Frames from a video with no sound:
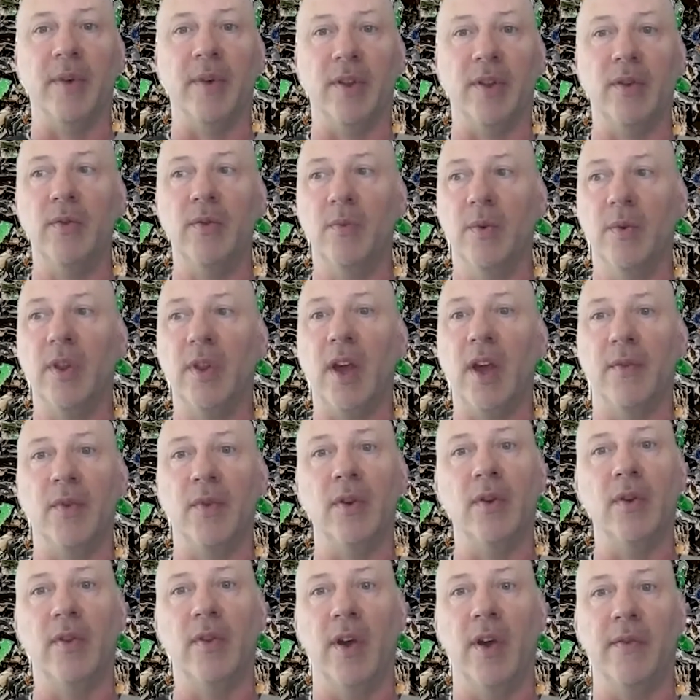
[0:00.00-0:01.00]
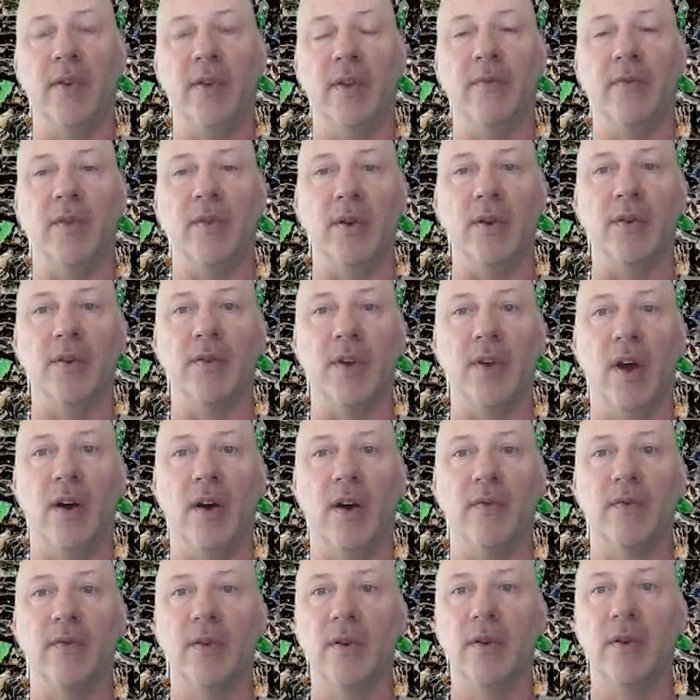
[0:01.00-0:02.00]
but you really have to do the heavy lifting
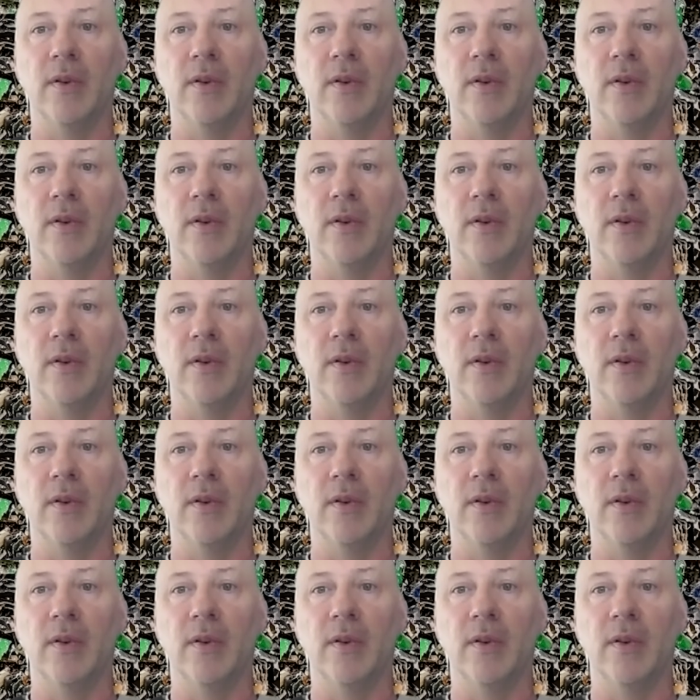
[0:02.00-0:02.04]
yourself.